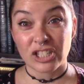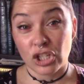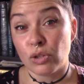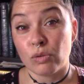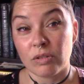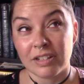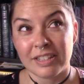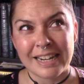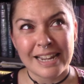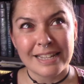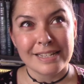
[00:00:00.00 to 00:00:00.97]
soon.
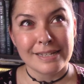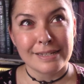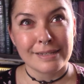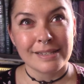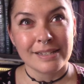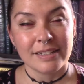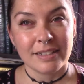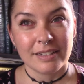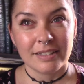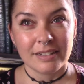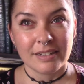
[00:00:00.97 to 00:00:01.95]
Today is,
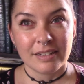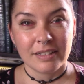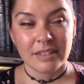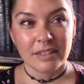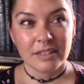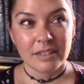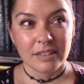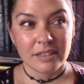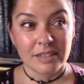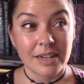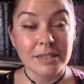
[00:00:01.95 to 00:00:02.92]

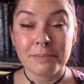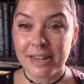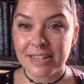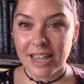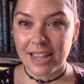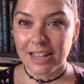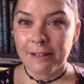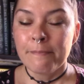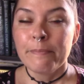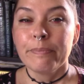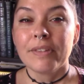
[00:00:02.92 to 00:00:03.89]
today's Monday.
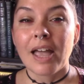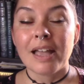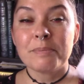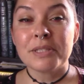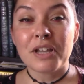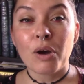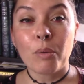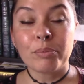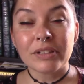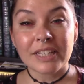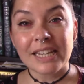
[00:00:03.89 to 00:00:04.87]
Um,
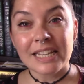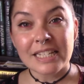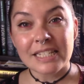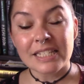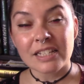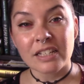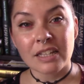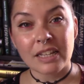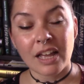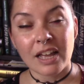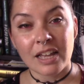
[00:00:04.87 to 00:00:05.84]
so please
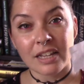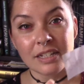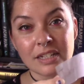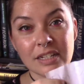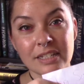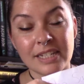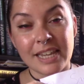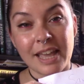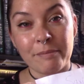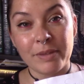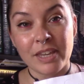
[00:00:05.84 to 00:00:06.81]
uh,
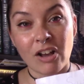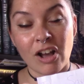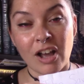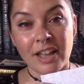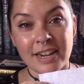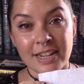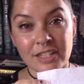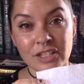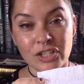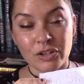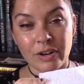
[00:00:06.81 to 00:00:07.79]
DM me on
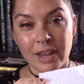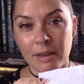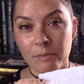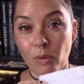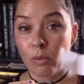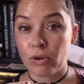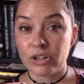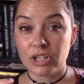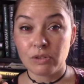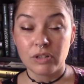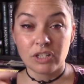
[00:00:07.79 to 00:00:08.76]
Instagram or
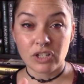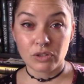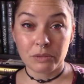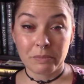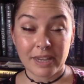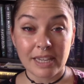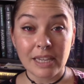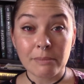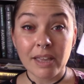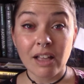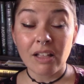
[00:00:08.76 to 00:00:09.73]
you can use my
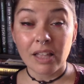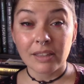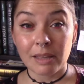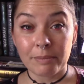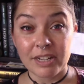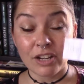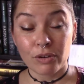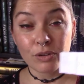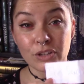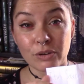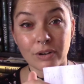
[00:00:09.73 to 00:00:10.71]
email and let me
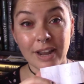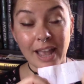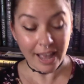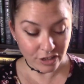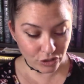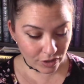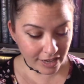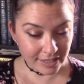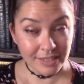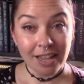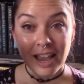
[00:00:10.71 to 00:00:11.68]
know your
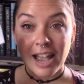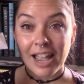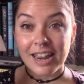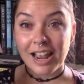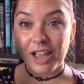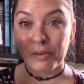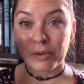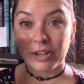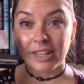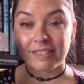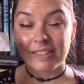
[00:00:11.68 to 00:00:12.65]
address and I
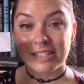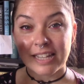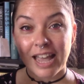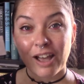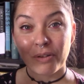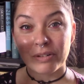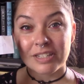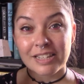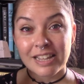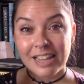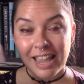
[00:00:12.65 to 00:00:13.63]
will get this
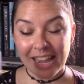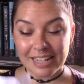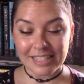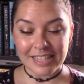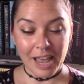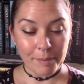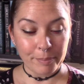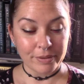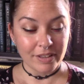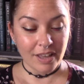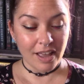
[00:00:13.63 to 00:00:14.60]
out
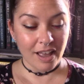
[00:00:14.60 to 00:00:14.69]
ASAP.